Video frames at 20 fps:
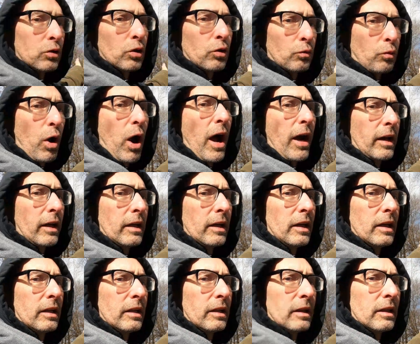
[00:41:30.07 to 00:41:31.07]
to the rock,
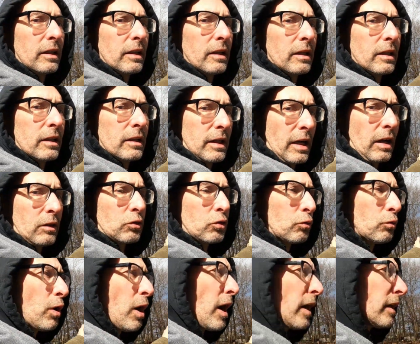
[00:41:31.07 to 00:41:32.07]
Council
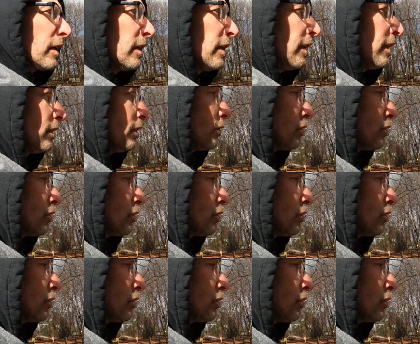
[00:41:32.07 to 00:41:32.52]
Rock, and